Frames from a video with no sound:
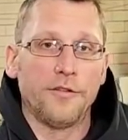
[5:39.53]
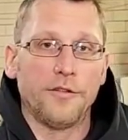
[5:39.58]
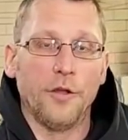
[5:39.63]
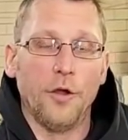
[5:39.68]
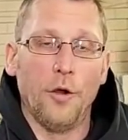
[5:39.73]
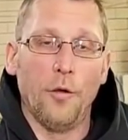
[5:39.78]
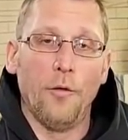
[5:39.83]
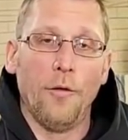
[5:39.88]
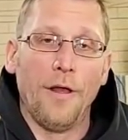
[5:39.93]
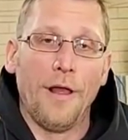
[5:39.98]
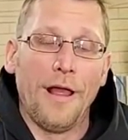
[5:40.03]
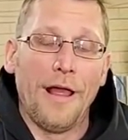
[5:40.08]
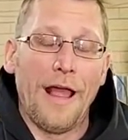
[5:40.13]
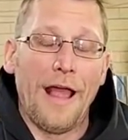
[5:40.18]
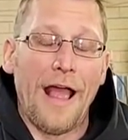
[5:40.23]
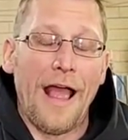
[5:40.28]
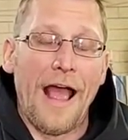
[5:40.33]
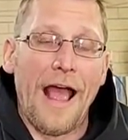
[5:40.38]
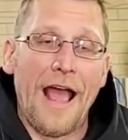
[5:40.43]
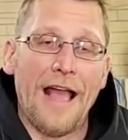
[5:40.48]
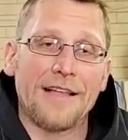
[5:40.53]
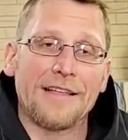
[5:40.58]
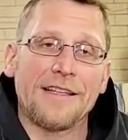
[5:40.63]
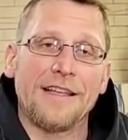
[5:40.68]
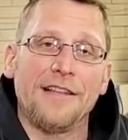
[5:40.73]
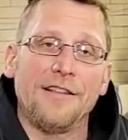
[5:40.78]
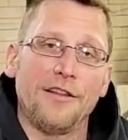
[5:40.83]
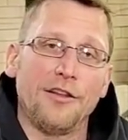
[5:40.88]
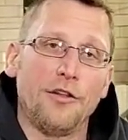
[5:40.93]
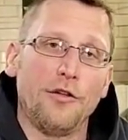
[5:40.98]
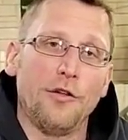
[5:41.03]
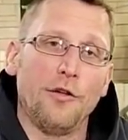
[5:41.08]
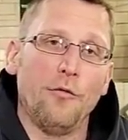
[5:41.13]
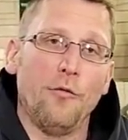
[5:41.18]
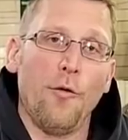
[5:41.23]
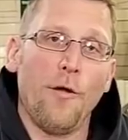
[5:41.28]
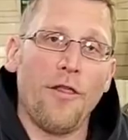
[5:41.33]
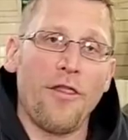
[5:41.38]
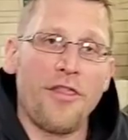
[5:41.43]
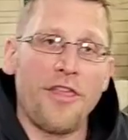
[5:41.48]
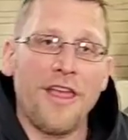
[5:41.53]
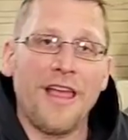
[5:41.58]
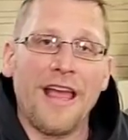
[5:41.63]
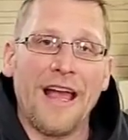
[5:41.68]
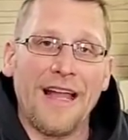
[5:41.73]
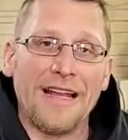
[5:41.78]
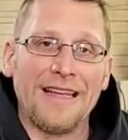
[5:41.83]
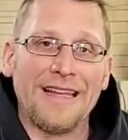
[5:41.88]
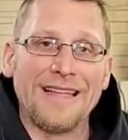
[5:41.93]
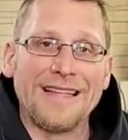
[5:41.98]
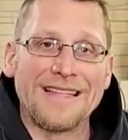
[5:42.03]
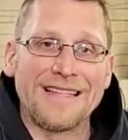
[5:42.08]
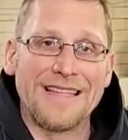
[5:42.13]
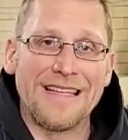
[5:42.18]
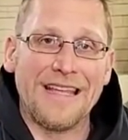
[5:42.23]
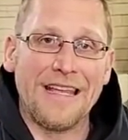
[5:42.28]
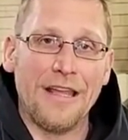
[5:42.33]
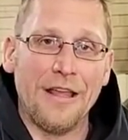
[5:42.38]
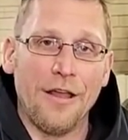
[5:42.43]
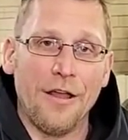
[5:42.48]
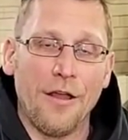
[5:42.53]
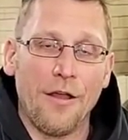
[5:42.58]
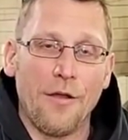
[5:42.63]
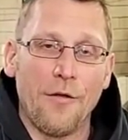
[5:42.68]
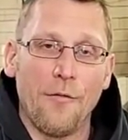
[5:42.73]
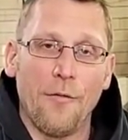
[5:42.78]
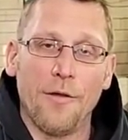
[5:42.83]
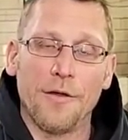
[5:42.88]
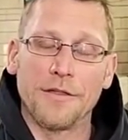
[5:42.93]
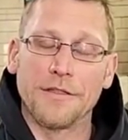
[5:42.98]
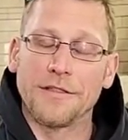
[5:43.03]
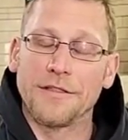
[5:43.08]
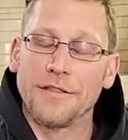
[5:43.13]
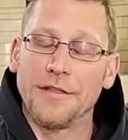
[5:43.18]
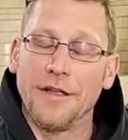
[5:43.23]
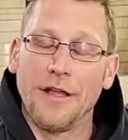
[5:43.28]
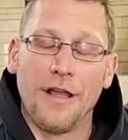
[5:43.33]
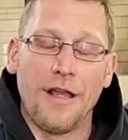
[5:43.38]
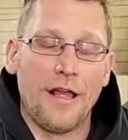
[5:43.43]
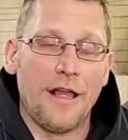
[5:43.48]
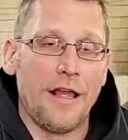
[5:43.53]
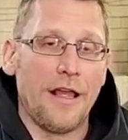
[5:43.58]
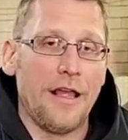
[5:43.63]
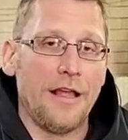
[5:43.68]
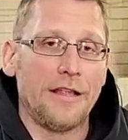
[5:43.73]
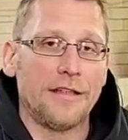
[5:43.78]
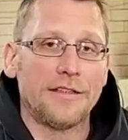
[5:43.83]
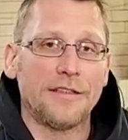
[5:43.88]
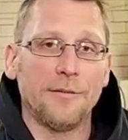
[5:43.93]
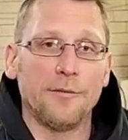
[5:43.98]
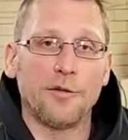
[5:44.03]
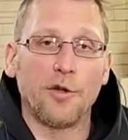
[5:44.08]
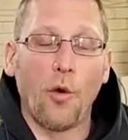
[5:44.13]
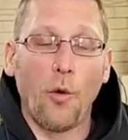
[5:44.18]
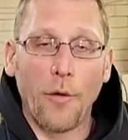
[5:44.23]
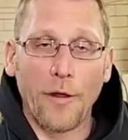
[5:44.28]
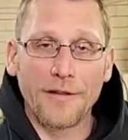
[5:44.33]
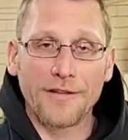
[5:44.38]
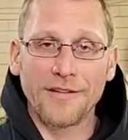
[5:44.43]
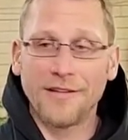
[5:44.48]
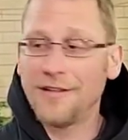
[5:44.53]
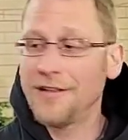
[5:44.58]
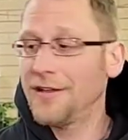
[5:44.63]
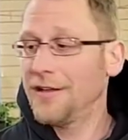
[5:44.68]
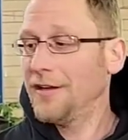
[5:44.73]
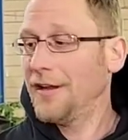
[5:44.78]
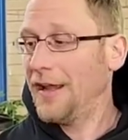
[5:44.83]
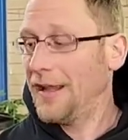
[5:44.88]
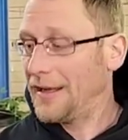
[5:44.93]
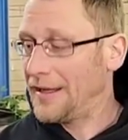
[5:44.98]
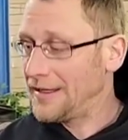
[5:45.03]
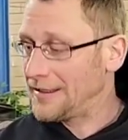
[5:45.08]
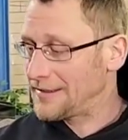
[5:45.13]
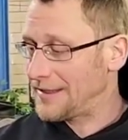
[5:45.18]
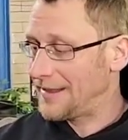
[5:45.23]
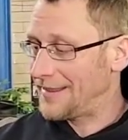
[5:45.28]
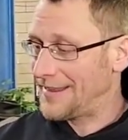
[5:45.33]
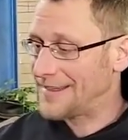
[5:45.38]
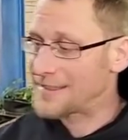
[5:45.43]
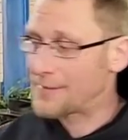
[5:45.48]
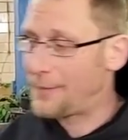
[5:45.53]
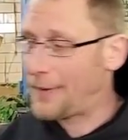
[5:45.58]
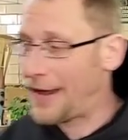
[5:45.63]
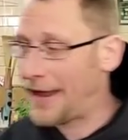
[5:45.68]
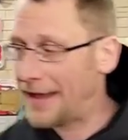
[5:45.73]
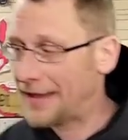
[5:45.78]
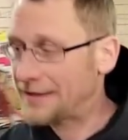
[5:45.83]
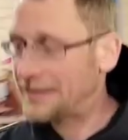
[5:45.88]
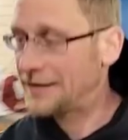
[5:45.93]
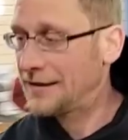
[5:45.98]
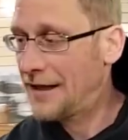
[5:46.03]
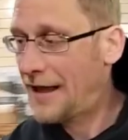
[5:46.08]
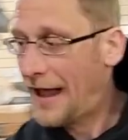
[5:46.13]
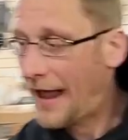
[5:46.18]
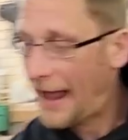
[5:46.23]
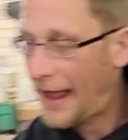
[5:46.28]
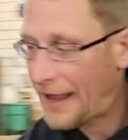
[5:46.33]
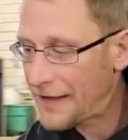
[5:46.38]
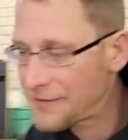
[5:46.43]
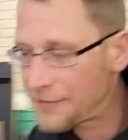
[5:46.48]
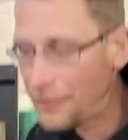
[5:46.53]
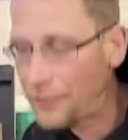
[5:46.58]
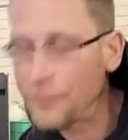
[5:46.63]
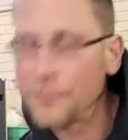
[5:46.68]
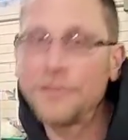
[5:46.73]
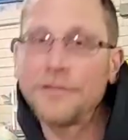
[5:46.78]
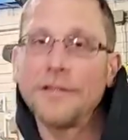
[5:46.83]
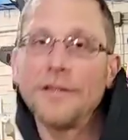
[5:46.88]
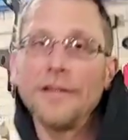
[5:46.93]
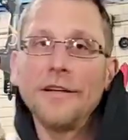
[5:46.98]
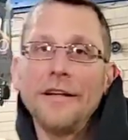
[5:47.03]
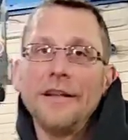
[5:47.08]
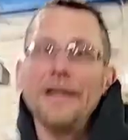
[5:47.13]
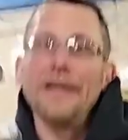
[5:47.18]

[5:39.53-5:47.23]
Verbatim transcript: So I seen the unit. One thing I did see was some toys in there, and he said this box has those